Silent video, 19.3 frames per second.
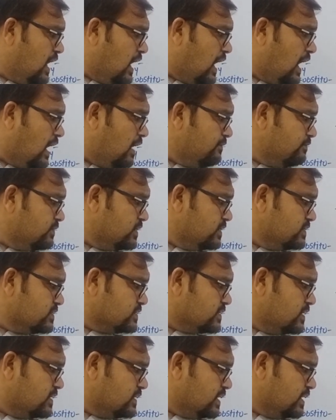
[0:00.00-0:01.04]
after
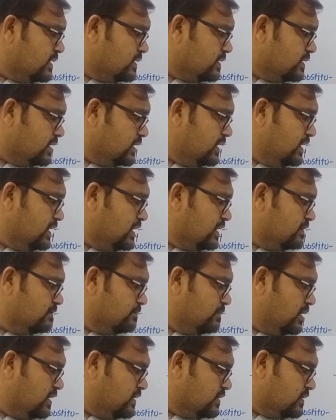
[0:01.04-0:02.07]
certain
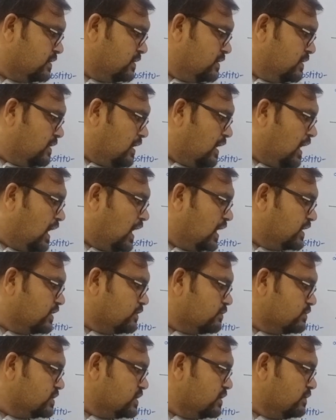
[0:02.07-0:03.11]
rearrangement,
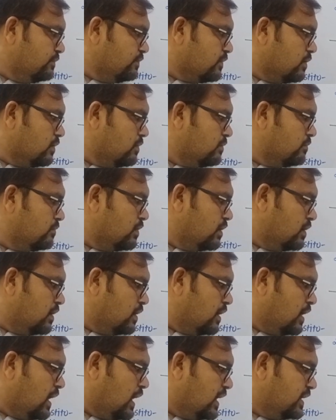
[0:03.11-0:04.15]
hydrogen
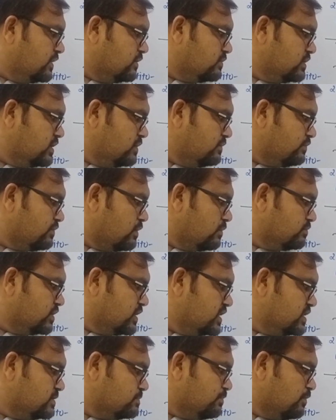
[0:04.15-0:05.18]
from
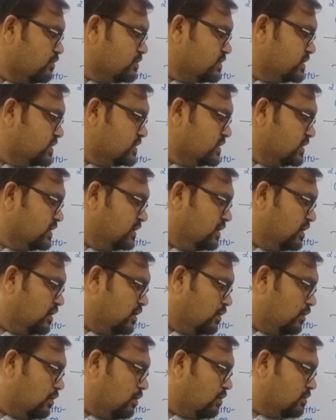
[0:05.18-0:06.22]
this position
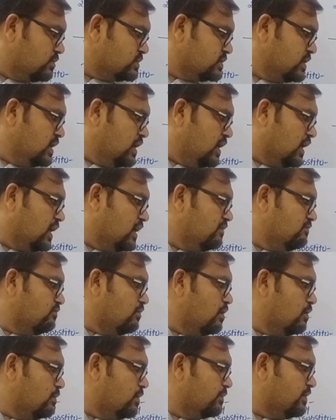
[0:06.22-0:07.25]
loss in
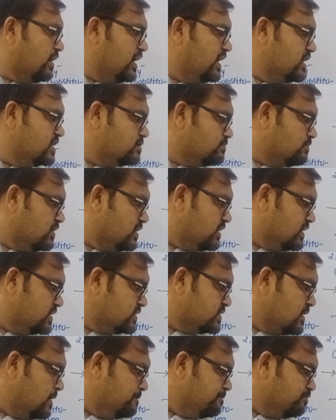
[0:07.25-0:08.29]
form of H
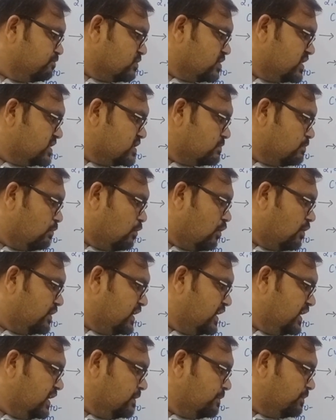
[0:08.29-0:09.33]
plus, this
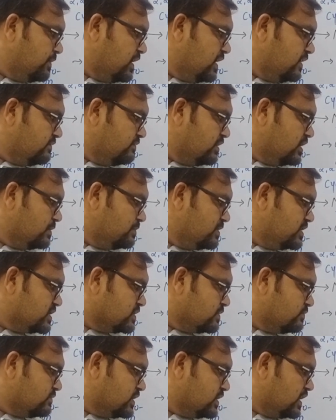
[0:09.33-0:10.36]
bonding pair will be
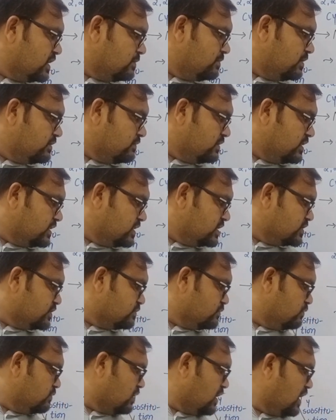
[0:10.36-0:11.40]
shifted between these
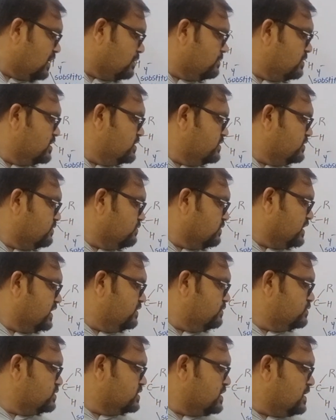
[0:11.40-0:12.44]
two carbon to
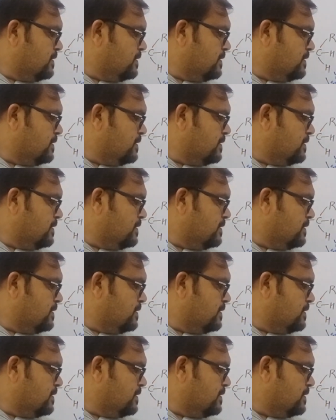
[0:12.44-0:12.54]
give